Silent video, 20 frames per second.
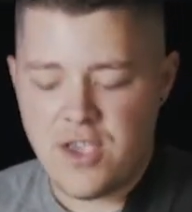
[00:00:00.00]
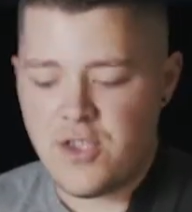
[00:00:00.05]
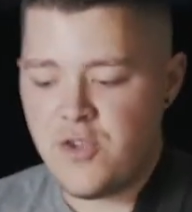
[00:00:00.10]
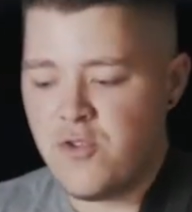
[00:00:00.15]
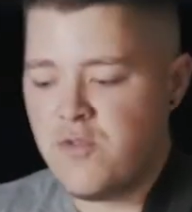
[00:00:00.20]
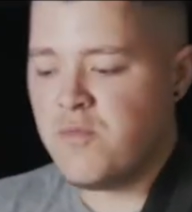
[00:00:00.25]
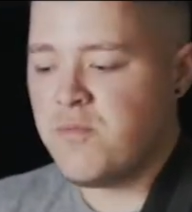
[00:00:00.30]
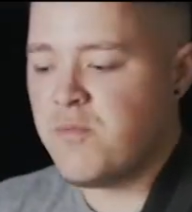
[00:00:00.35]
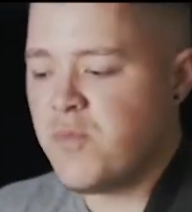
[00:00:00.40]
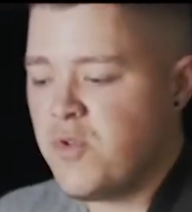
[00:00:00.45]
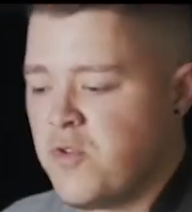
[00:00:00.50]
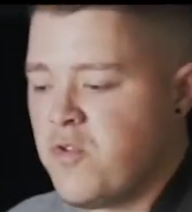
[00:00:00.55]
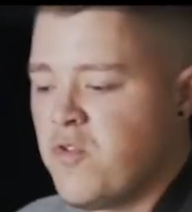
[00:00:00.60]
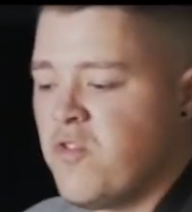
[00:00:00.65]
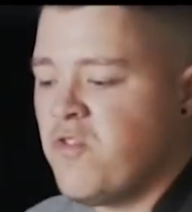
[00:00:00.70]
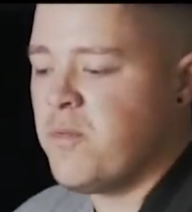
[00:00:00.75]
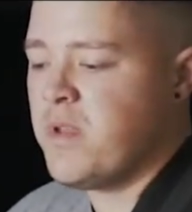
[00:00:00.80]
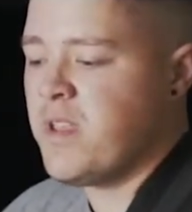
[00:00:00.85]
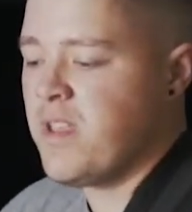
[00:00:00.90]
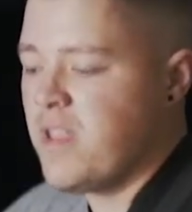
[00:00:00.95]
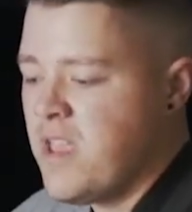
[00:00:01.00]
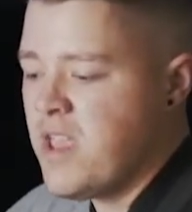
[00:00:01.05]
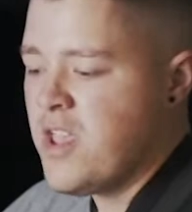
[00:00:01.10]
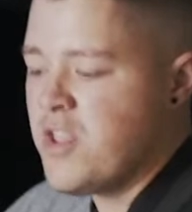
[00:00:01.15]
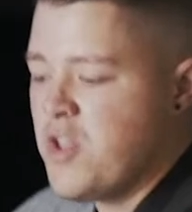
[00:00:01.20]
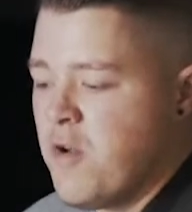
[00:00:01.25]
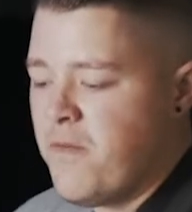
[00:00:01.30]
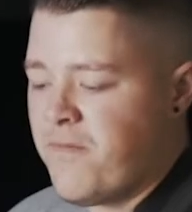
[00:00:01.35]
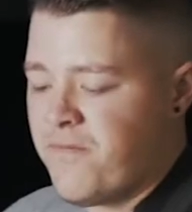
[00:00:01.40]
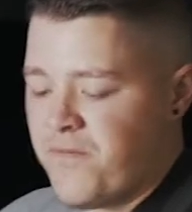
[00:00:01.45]
You move me,
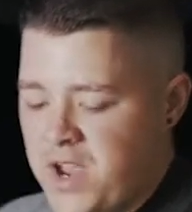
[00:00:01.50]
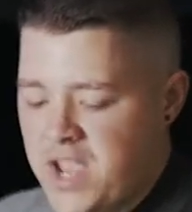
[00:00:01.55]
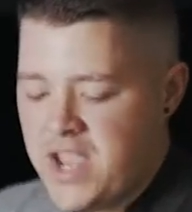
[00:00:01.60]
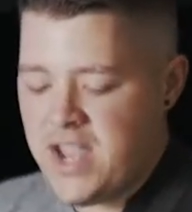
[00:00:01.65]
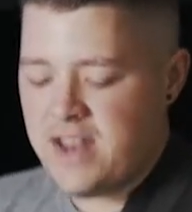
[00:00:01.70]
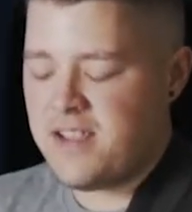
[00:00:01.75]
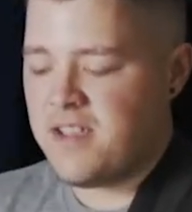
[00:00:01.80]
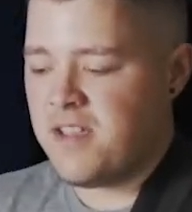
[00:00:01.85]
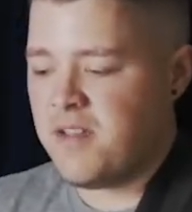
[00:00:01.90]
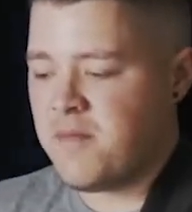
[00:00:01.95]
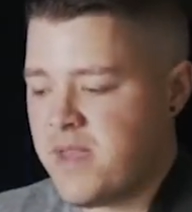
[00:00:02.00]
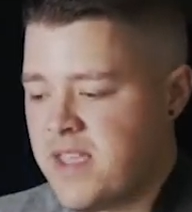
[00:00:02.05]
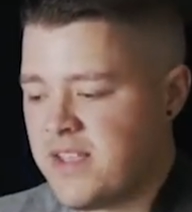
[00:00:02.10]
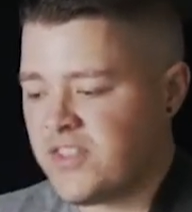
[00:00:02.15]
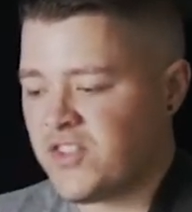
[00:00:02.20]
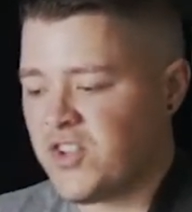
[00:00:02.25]
your freedom is